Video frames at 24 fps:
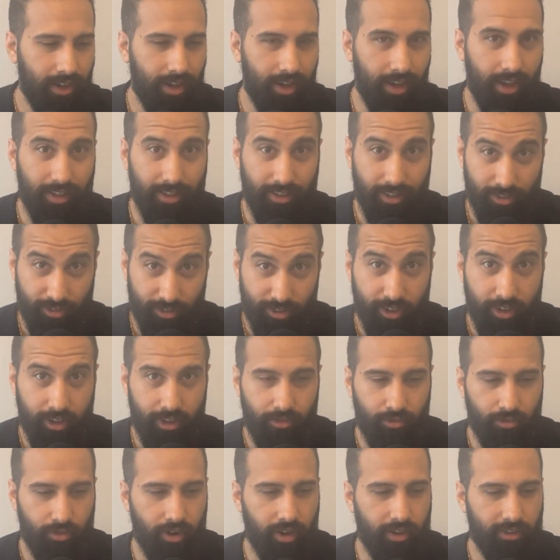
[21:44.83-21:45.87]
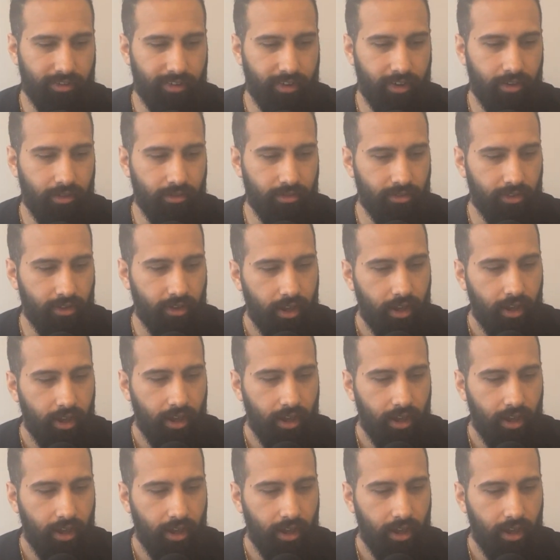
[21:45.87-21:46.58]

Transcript: and discern for ourselves.